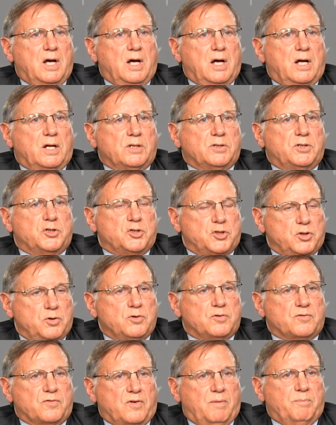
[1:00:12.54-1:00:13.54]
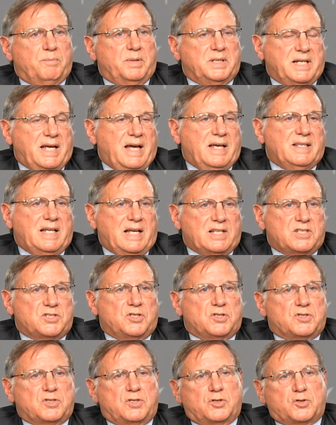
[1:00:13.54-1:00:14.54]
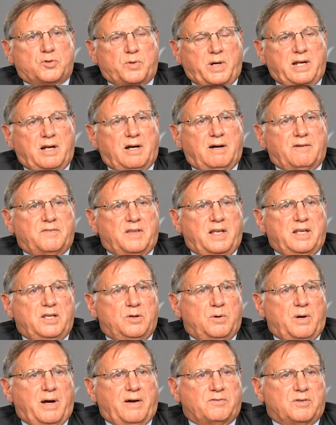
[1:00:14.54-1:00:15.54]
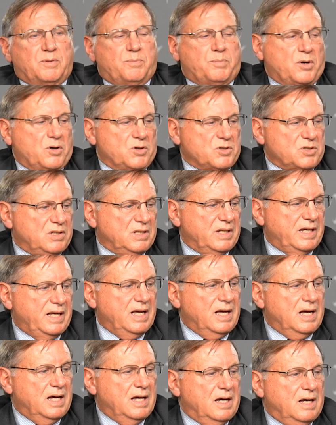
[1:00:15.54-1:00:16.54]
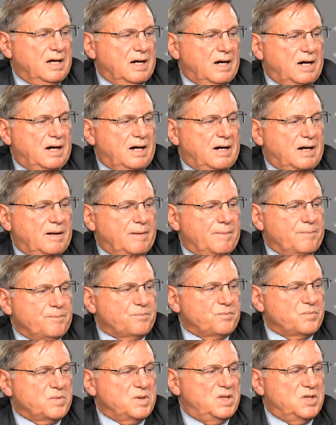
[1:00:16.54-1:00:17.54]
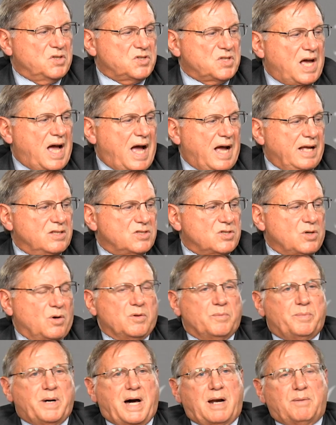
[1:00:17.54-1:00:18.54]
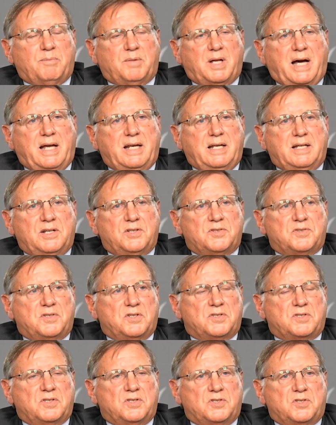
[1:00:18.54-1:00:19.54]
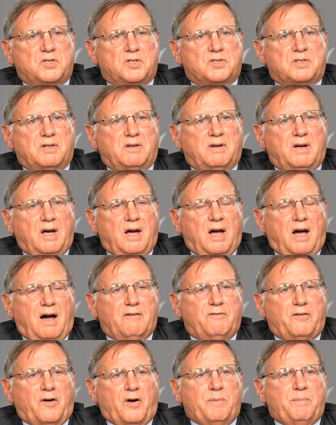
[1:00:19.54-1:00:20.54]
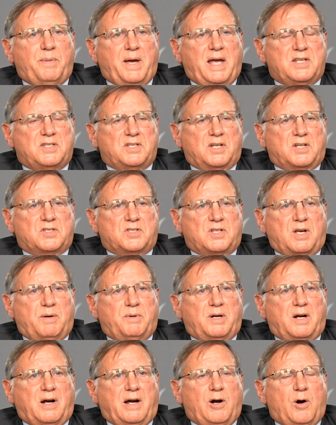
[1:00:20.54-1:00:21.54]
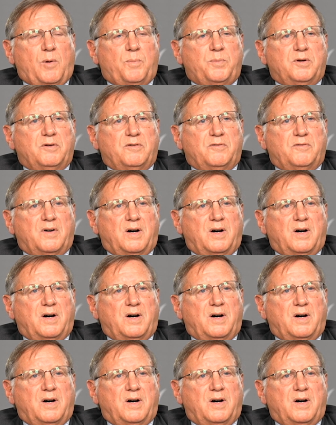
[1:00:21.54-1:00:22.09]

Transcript: to choose from. But again, that's just the trade-off that you have to personally decide. So the bottom line is, this is just a very basic seminar. I hope you've